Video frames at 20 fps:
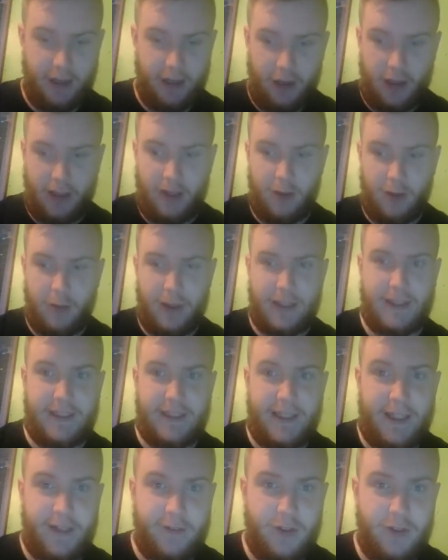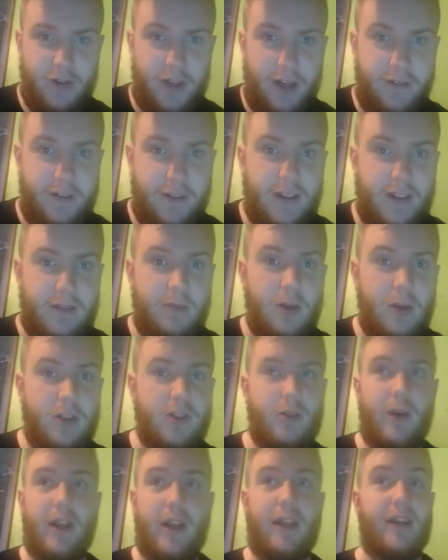I got a little bit of stick for drafting this mon
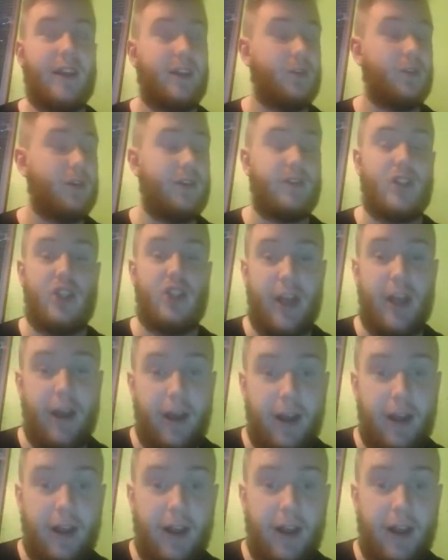so early, and I don't give a shit.